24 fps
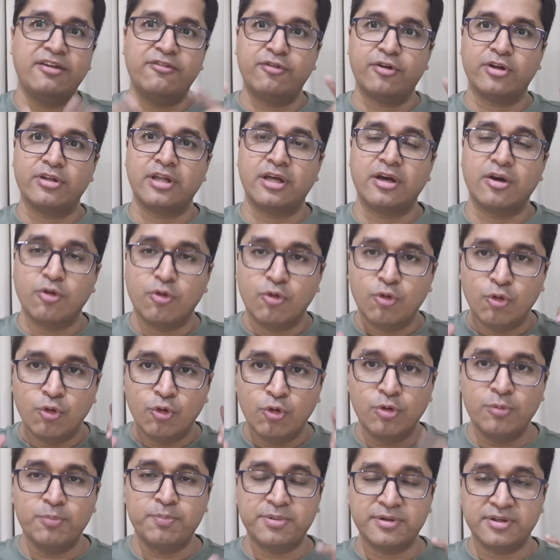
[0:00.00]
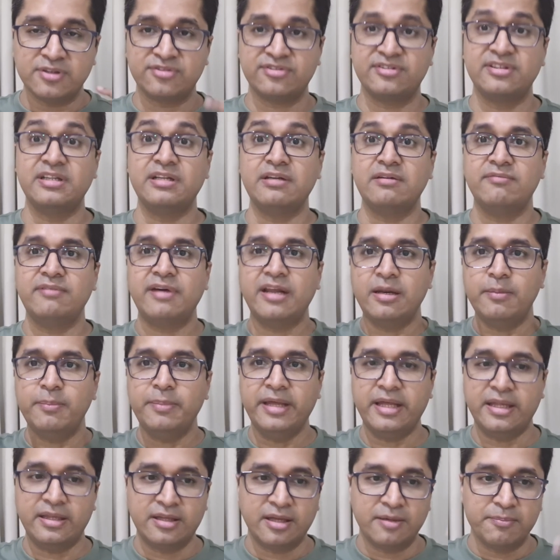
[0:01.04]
for their own personal well-being.